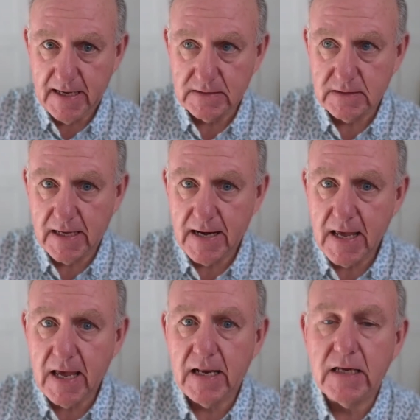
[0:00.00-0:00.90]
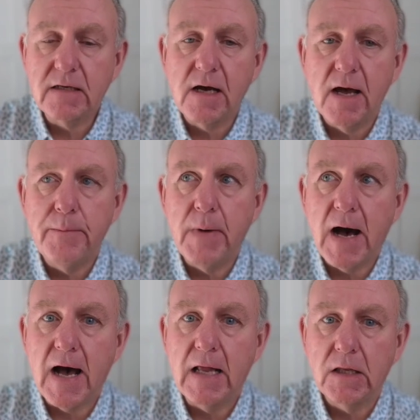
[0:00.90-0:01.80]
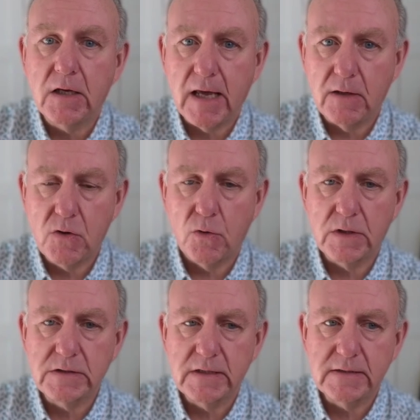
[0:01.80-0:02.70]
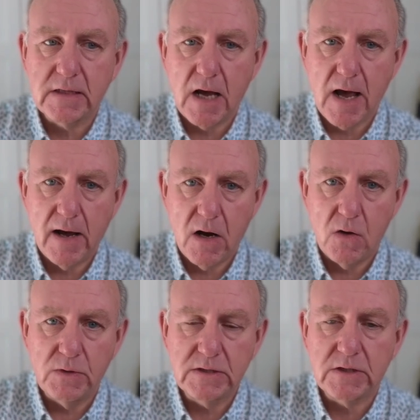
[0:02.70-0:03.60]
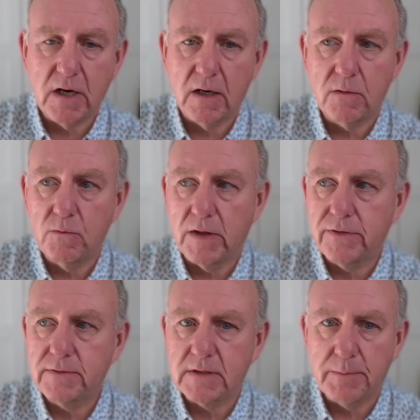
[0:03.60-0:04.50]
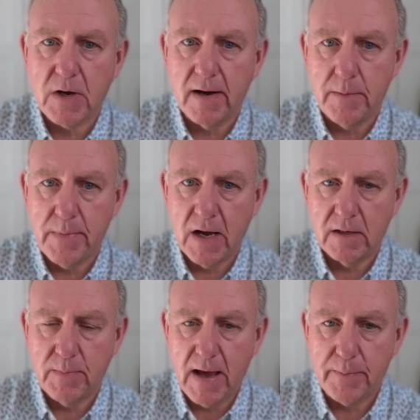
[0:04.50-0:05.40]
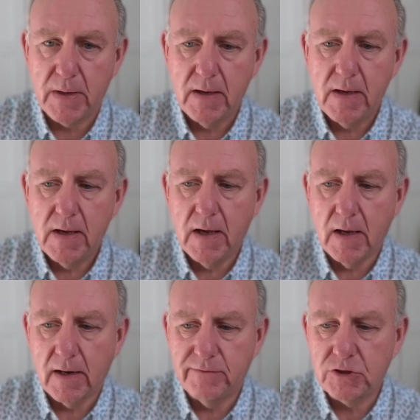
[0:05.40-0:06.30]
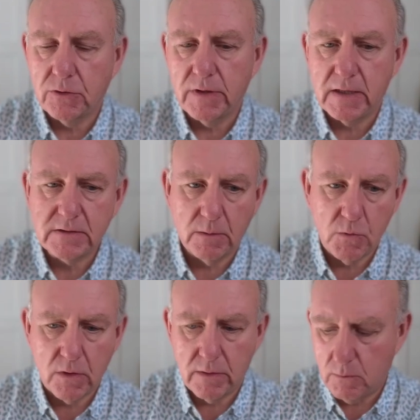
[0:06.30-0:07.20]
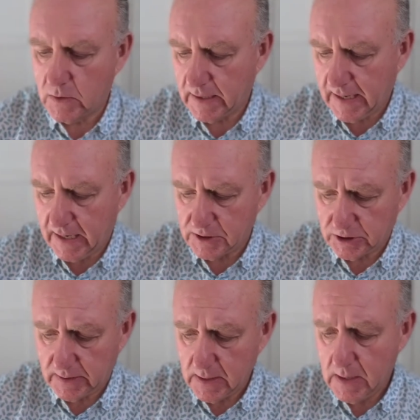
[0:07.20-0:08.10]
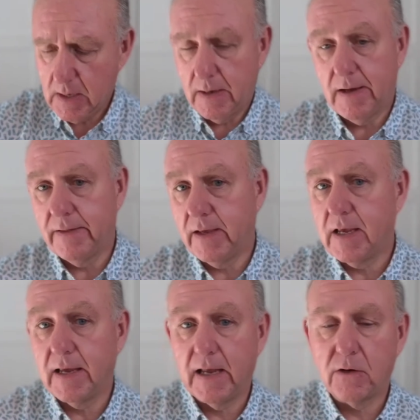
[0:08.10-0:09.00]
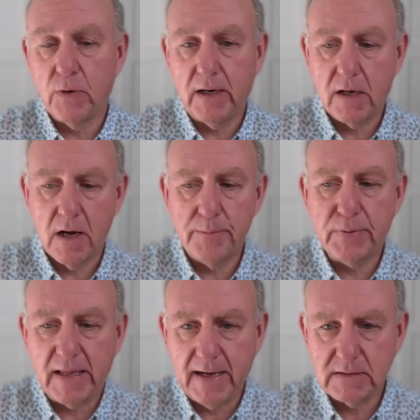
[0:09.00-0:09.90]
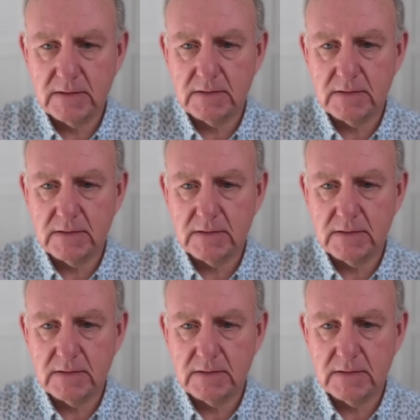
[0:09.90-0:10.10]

that anytime I look at courses, I always start with some kind of mind map. And I've shown this on more than one occasion. They can get quite complex